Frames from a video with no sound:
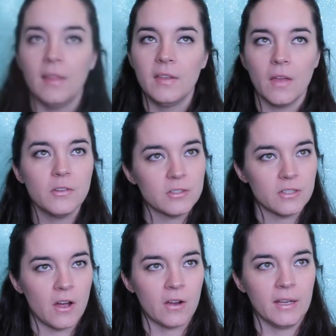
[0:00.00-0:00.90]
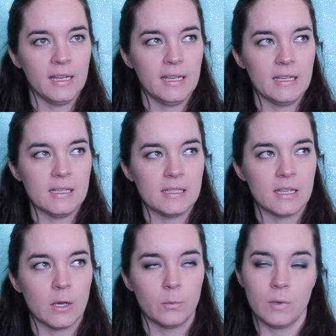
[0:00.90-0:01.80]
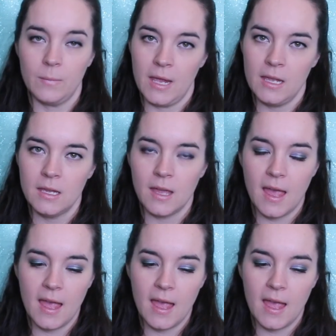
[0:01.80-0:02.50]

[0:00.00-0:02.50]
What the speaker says: The other song is a remake,